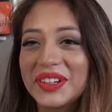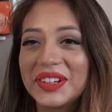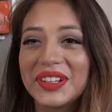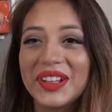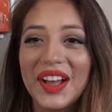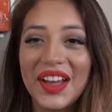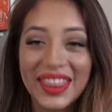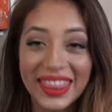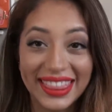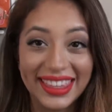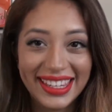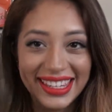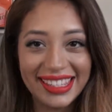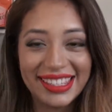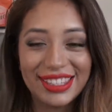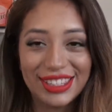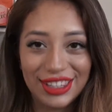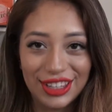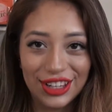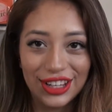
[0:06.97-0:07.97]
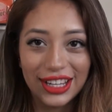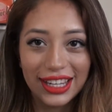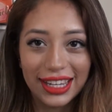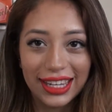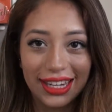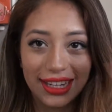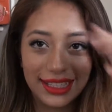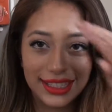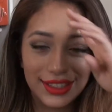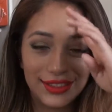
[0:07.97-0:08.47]
on this look.
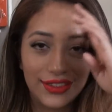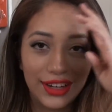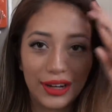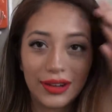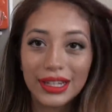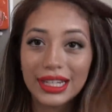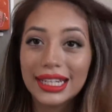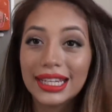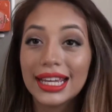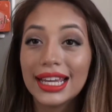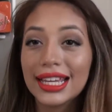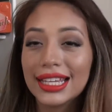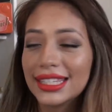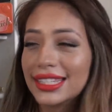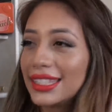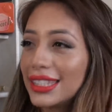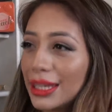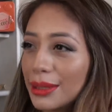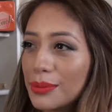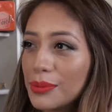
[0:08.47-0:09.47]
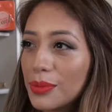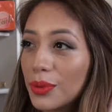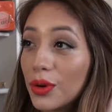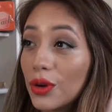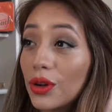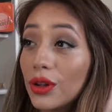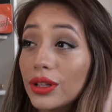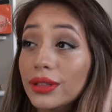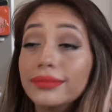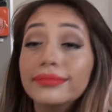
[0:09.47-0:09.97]
It is a very
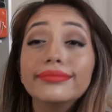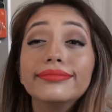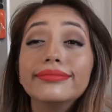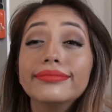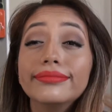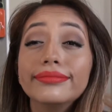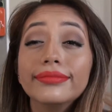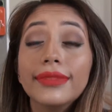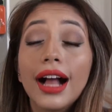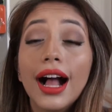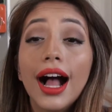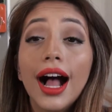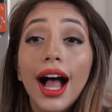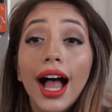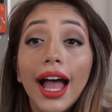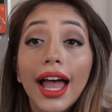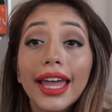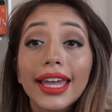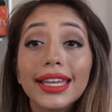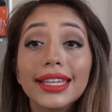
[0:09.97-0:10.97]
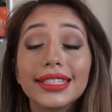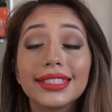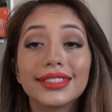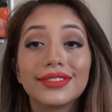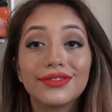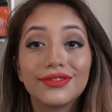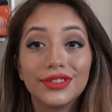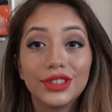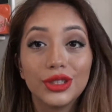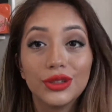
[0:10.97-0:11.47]
simple eyes
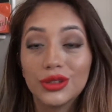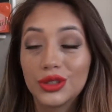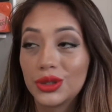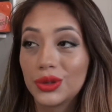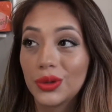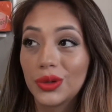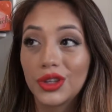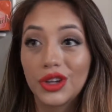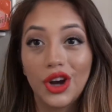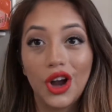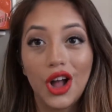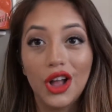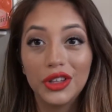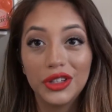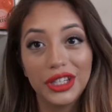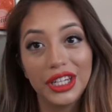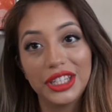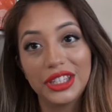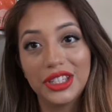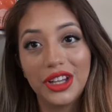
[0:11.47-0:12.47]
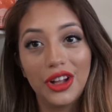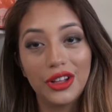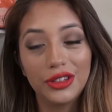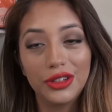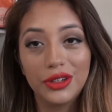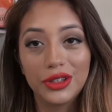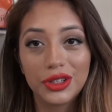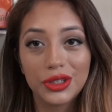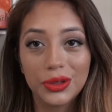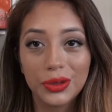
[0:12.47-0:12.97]
neutral. It's all
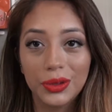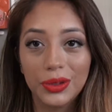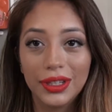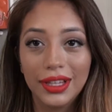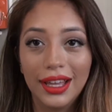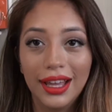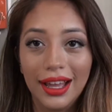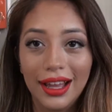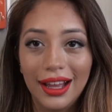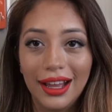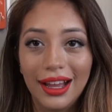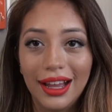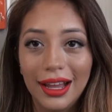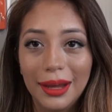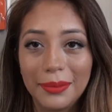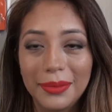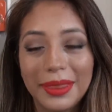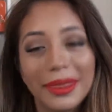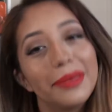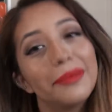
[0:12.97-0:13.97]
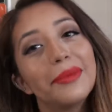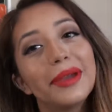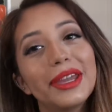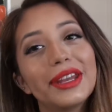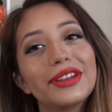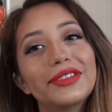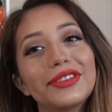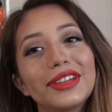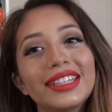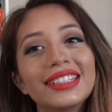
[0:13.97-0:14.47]
neutral. The main
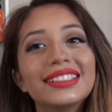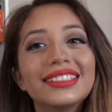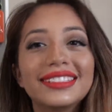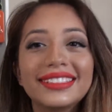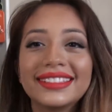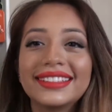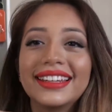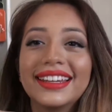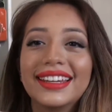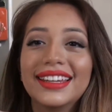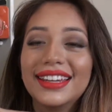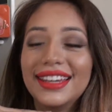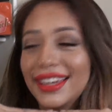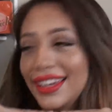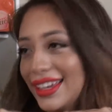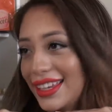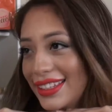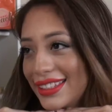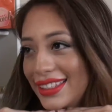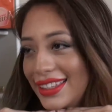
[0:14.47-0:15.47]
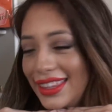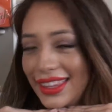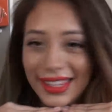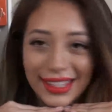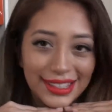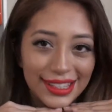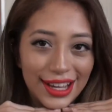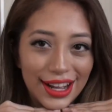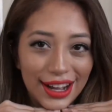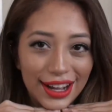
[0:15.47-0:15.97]
event is
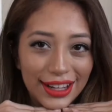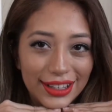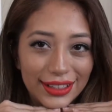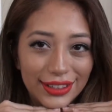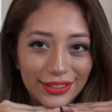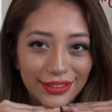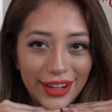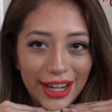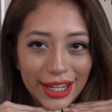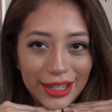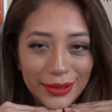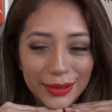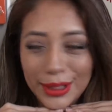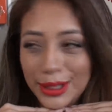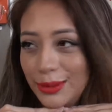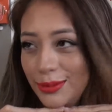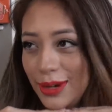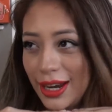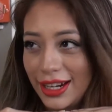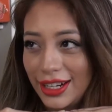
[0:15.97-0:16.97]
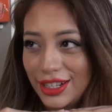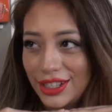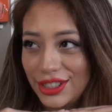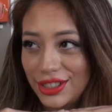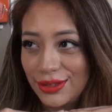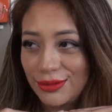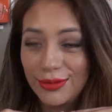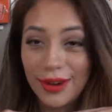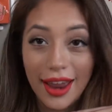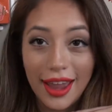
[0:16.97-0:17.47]
this hot fiery reddish
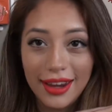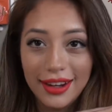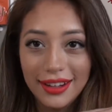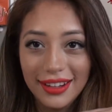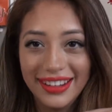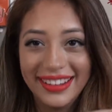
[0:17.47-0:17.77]
red